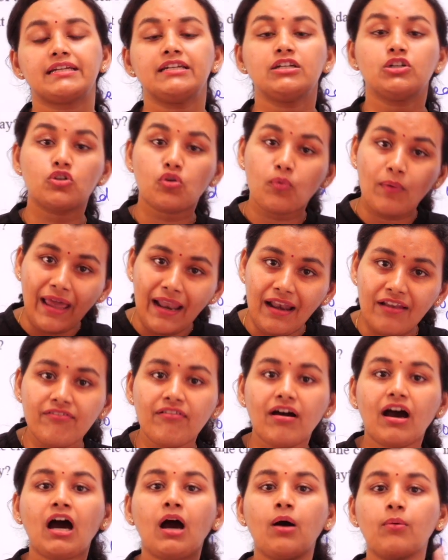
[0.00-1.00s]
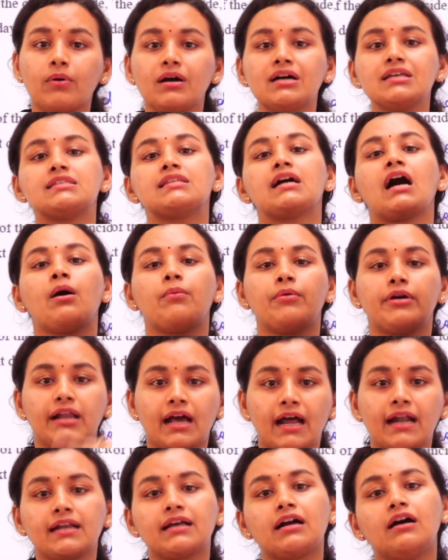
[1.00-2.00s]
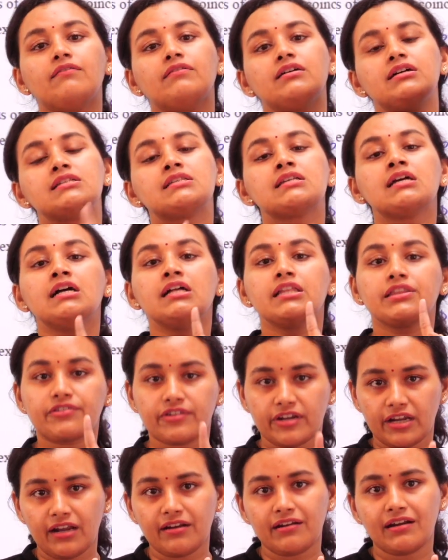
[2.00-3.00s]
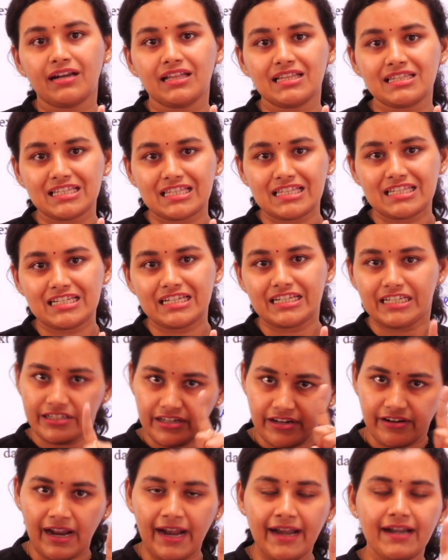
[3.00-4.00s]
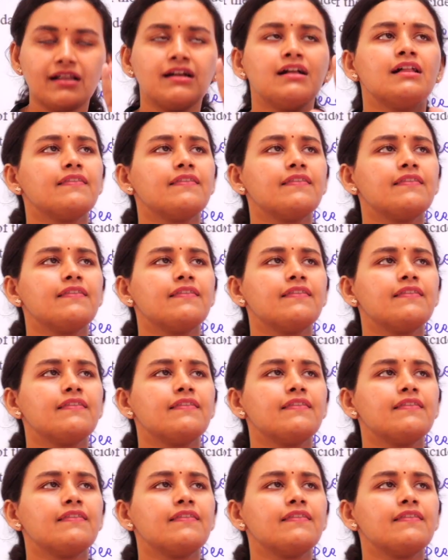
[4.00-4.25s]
In 12 hours, the hour hand covers 360 degree, right?